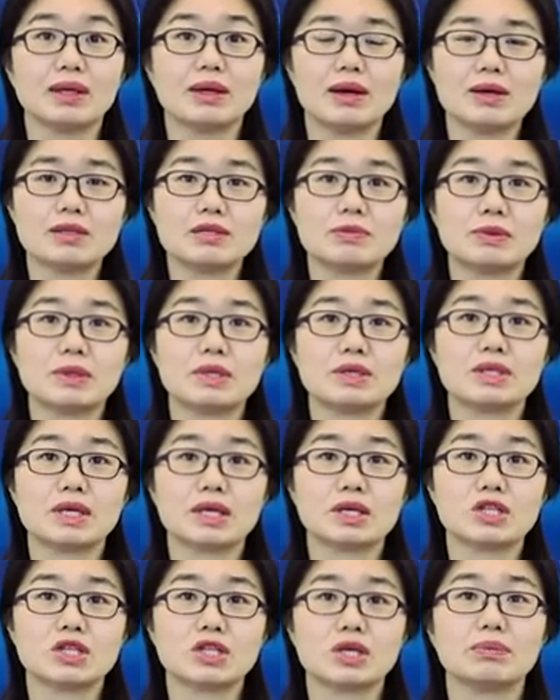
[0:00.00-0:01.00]
As
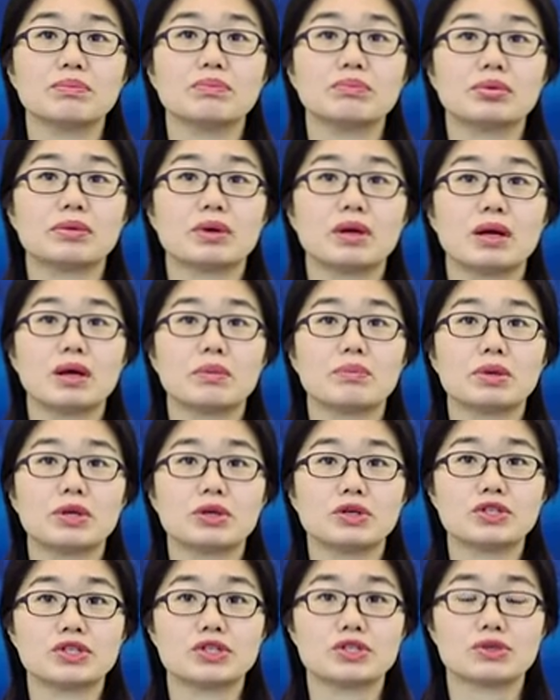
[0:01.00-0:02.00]
production
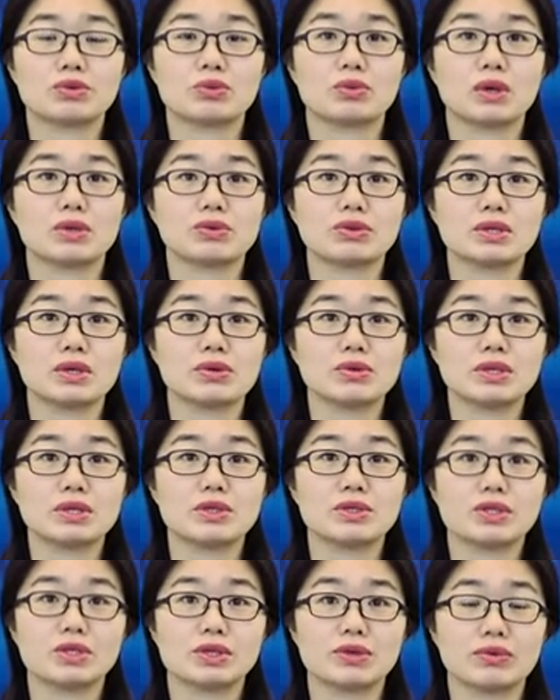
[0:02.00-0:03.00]
approaches
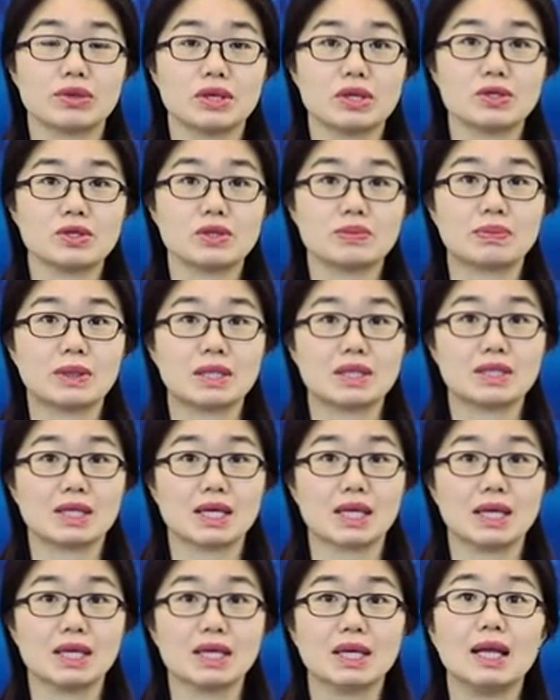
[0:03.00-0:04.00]
1,000 units per
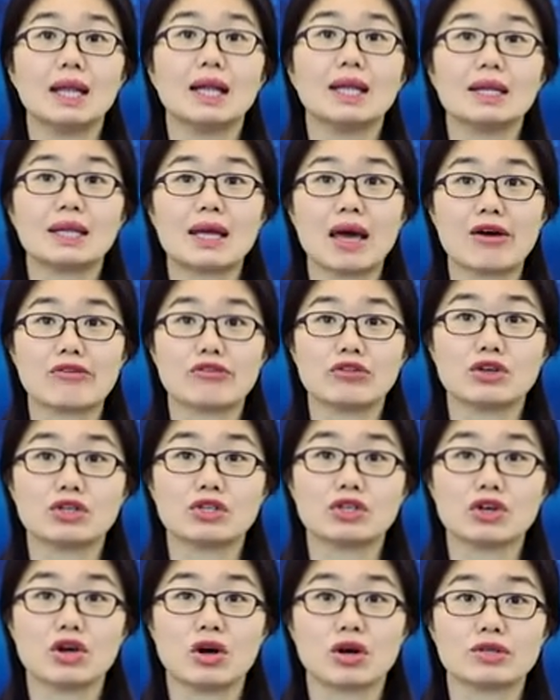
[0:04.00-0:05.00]
day, the
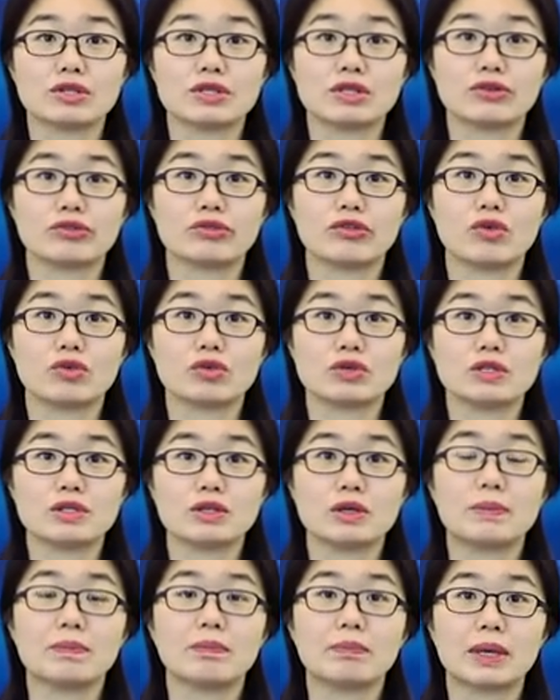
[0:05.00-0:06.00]
average cost falls
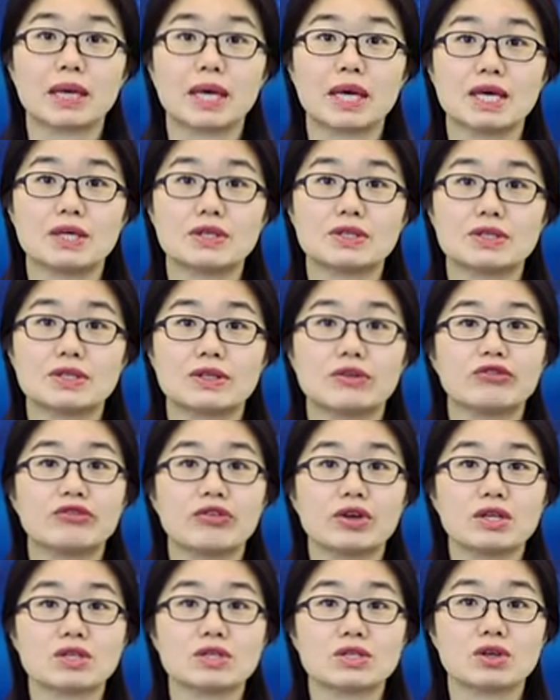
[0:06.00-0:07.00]
because the
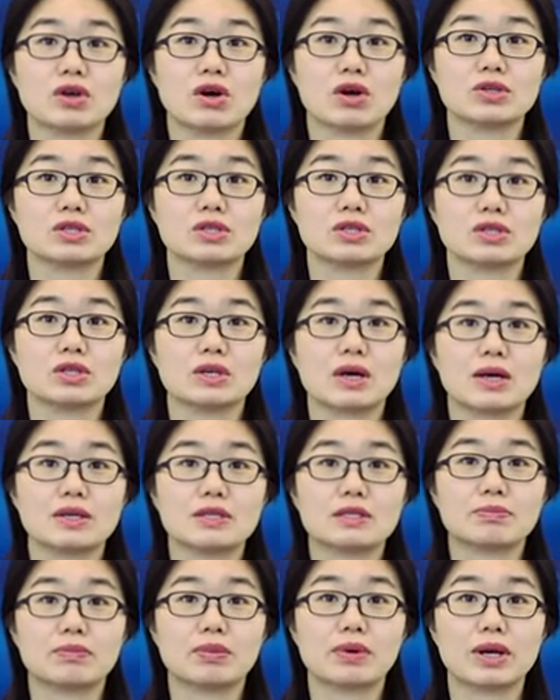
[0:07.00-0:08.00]
fixed costs are
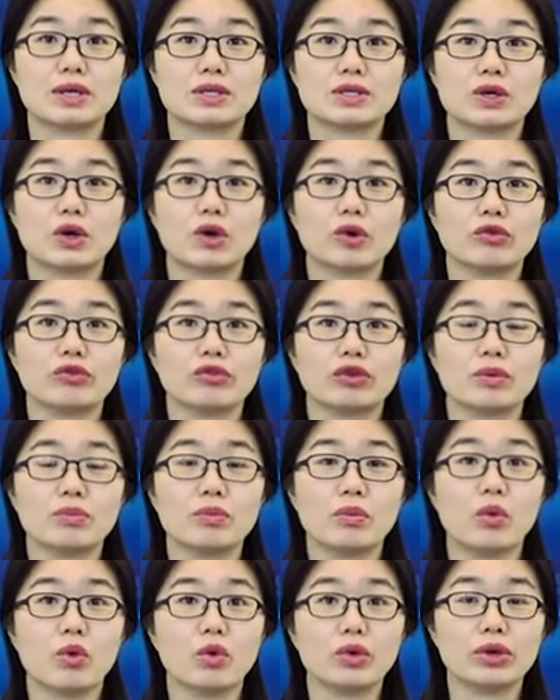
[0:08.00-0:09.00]
spread over
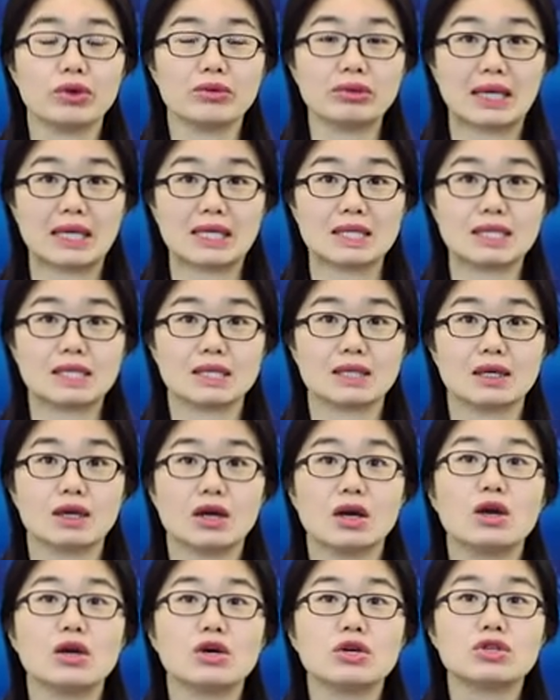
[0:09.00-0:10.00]
more units.
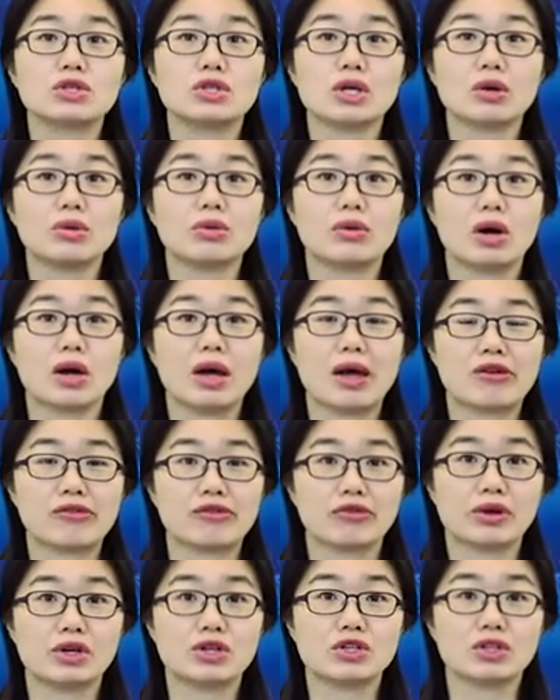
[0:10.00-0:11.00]
Short-run
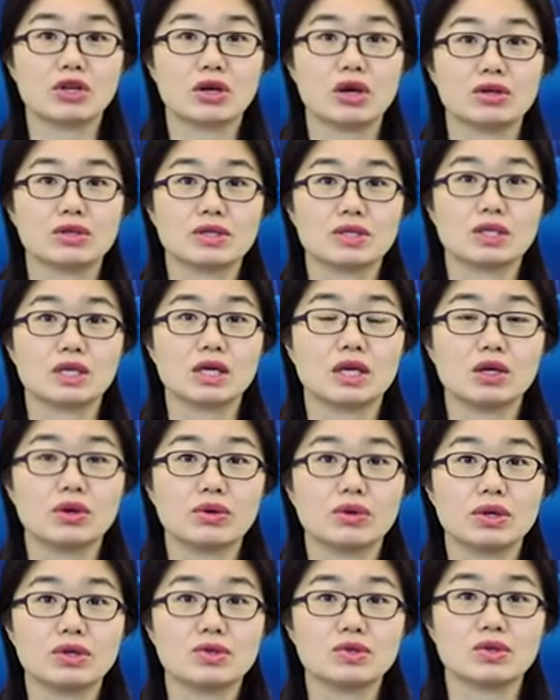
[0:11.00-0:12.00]
average cost
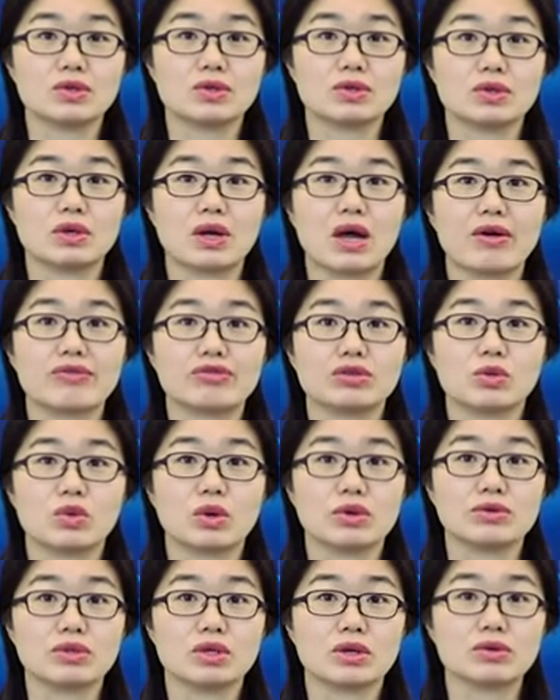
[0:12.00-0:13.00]
increases after
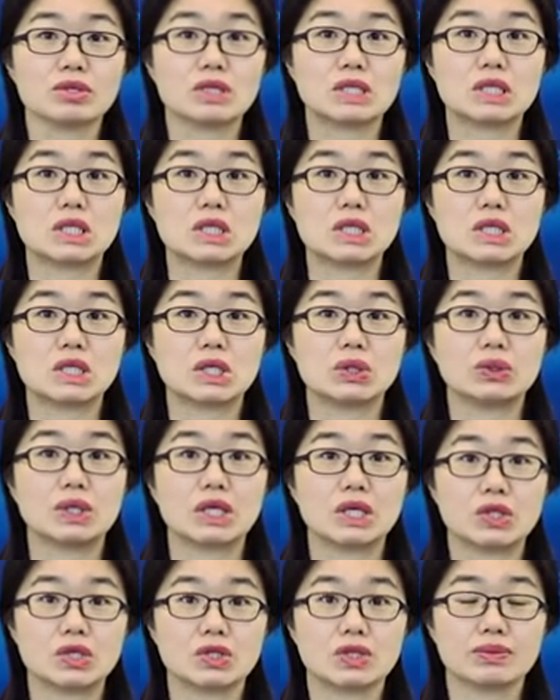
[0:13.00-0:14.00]
1,000
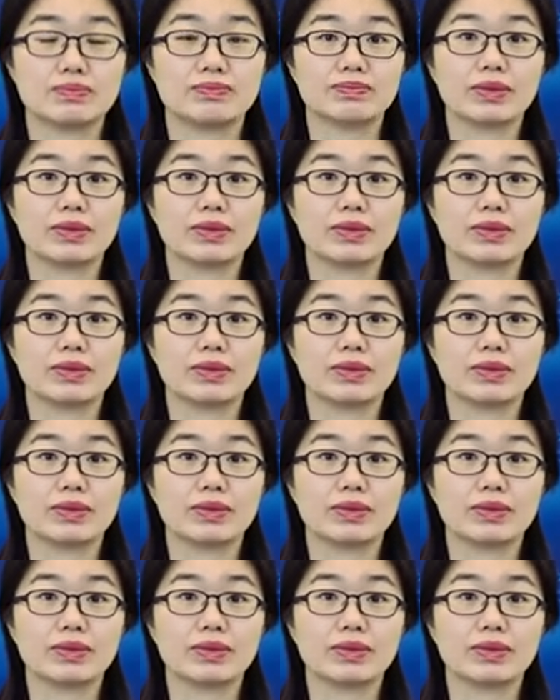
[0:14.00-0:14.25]
units.